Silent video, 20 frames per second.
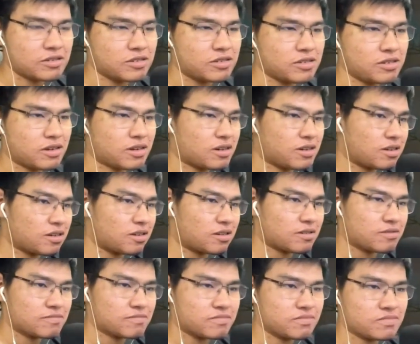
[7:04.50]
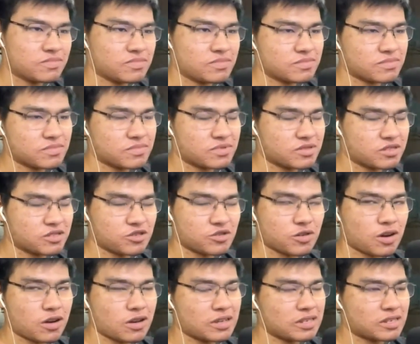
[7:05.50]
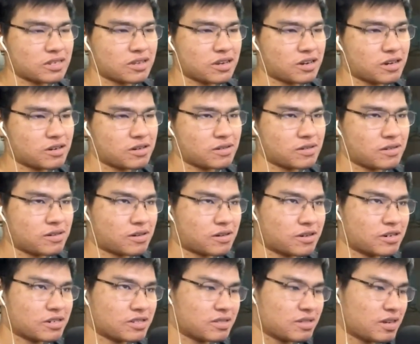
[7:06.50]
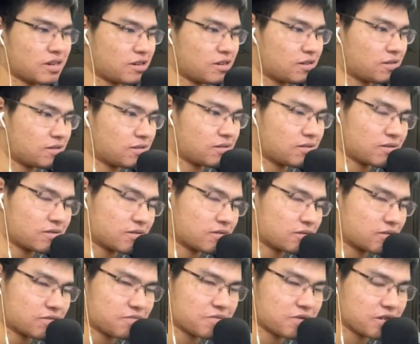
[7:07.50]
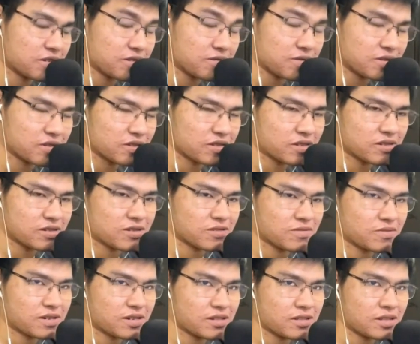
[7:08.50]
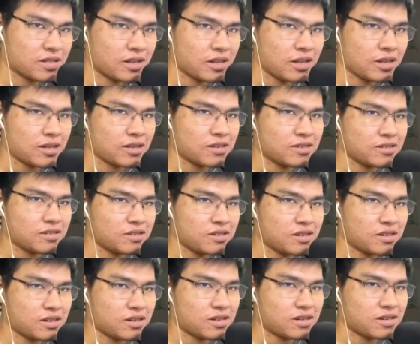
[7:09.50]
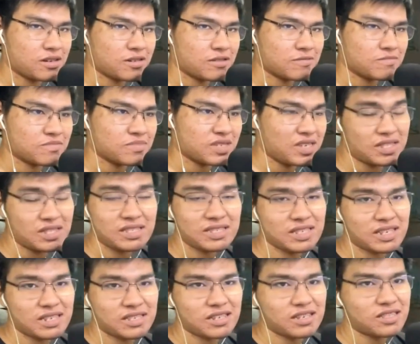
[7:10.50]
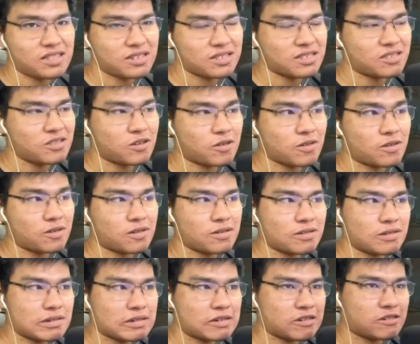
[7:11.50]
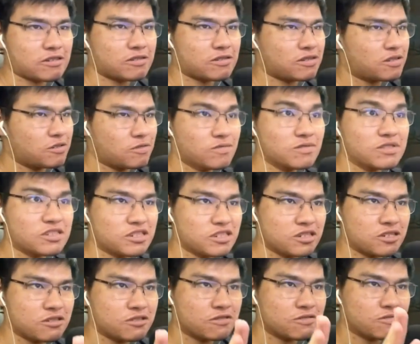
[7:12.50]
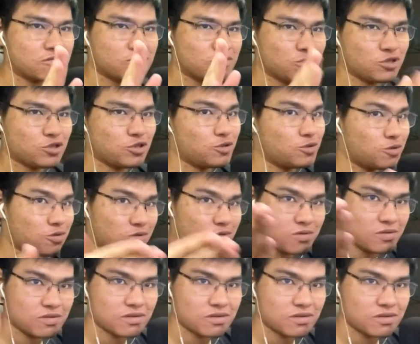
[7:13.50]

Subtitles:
The drawings there, the art there are really, really good as well. Hiten Sensei doesn't only do